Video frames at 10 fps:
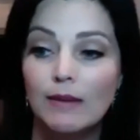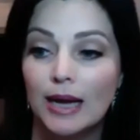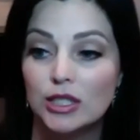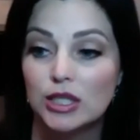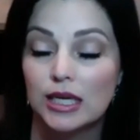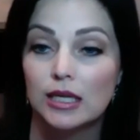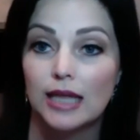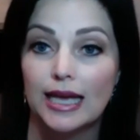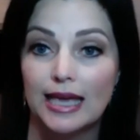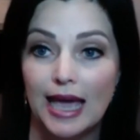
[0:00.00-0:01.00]
actually going to
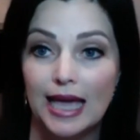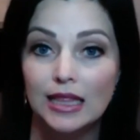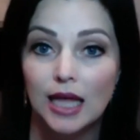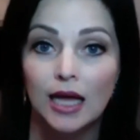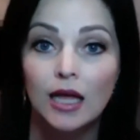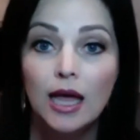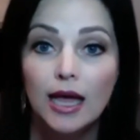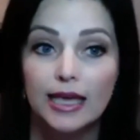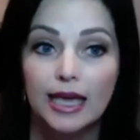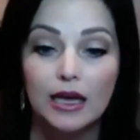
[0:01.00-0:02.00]
let Kayla
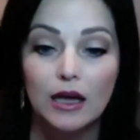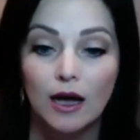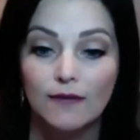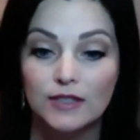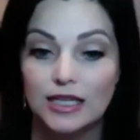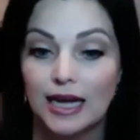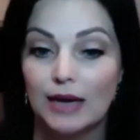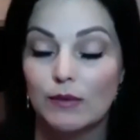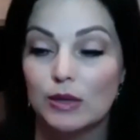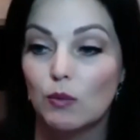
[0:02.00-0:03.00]
kick off tonight
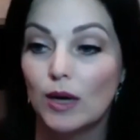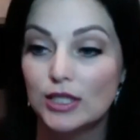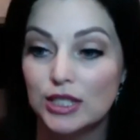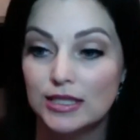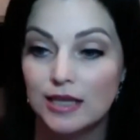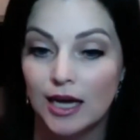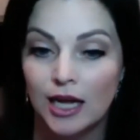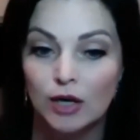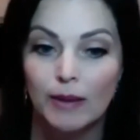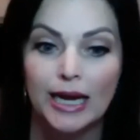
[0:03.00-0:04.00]
with what she's got
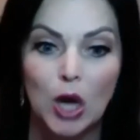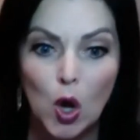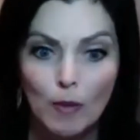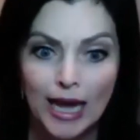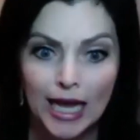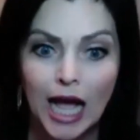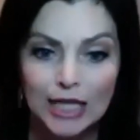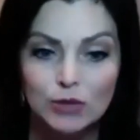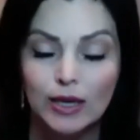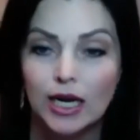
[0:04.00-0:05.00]
on her mind. Oh my
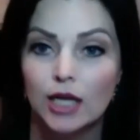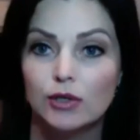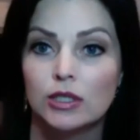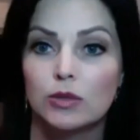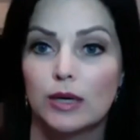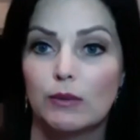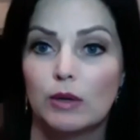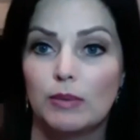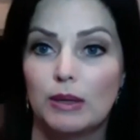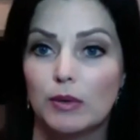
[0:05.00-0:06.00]
gosh, we're at
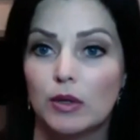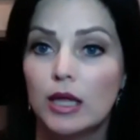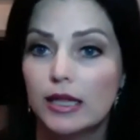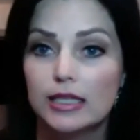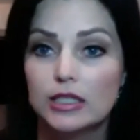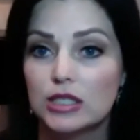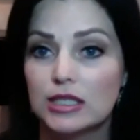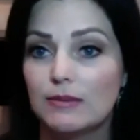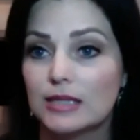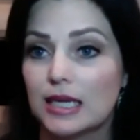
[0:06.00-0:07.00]
121 people. This just
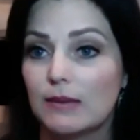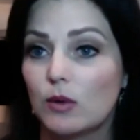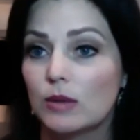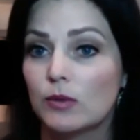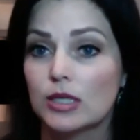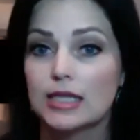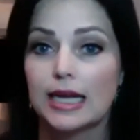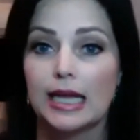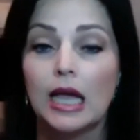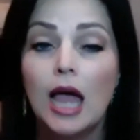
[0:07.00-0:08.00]
keeps getting more and more
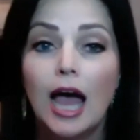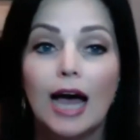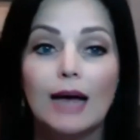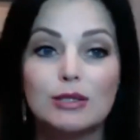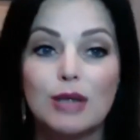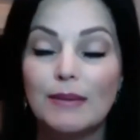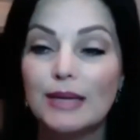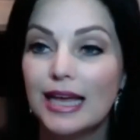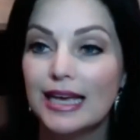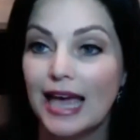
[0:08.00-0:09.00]
exciting. So I'm going
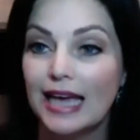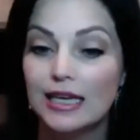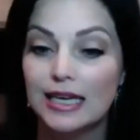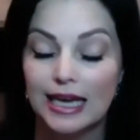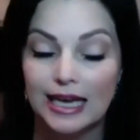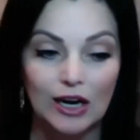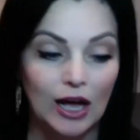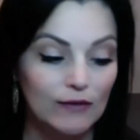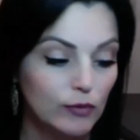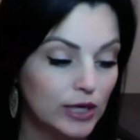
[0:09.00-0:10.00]
to let Kayla kick it
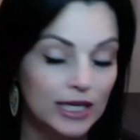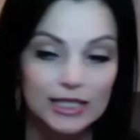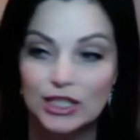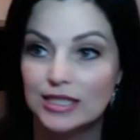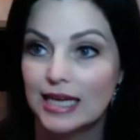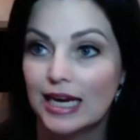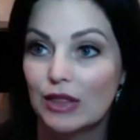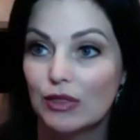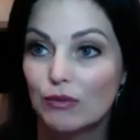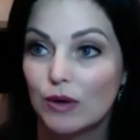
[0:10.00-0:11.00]
off. We're going to just kind of
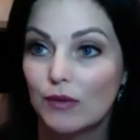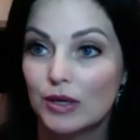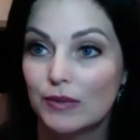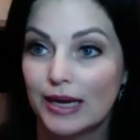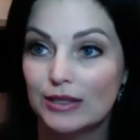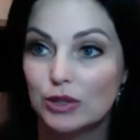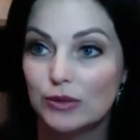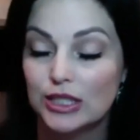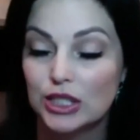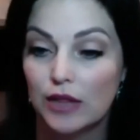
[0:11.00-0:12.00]
throw it around to
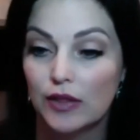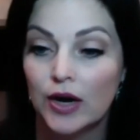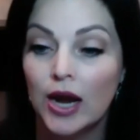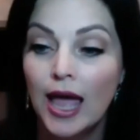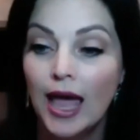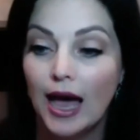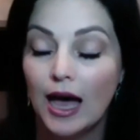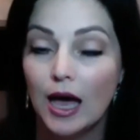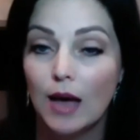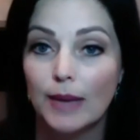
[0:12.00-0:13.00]
each other.
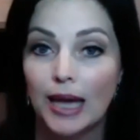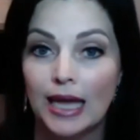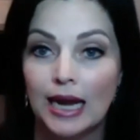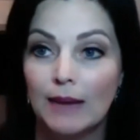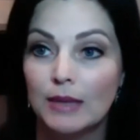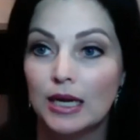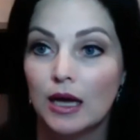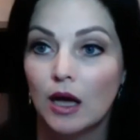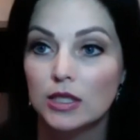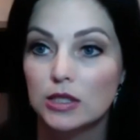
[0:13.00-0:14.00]
And I'm going to
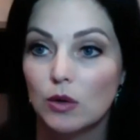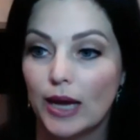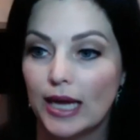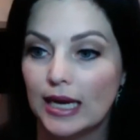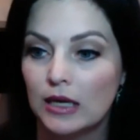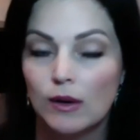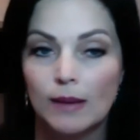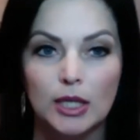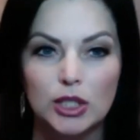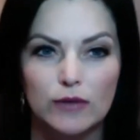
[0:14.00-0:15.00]
also wait.
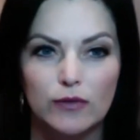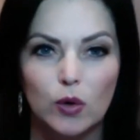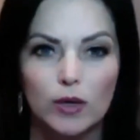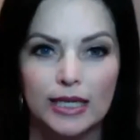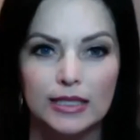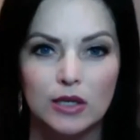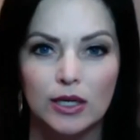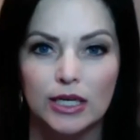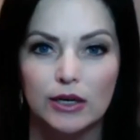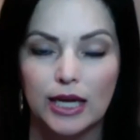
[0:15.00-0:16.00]
I'm not sure if Kortney's
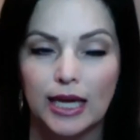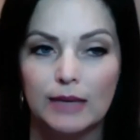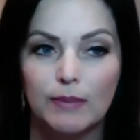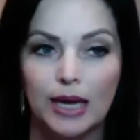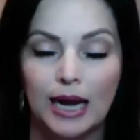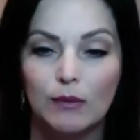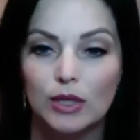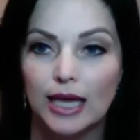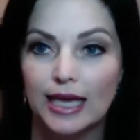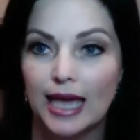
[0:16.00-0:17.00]
on here yet, but I will
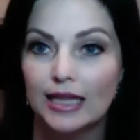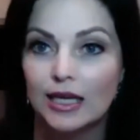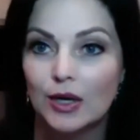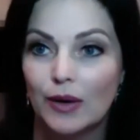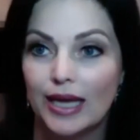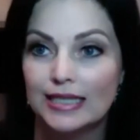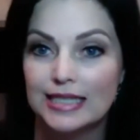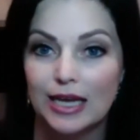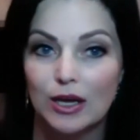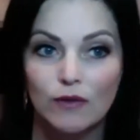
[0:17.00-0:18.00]
let Kayla go ahead and
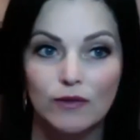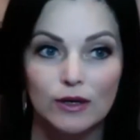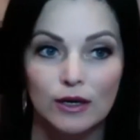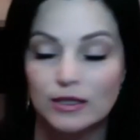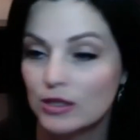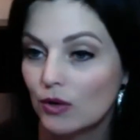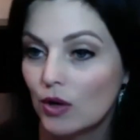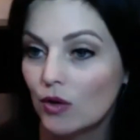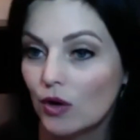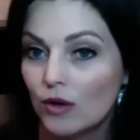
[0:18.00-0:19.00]
take over. So
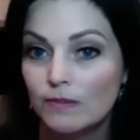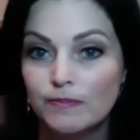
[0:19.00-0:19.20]
go, girl.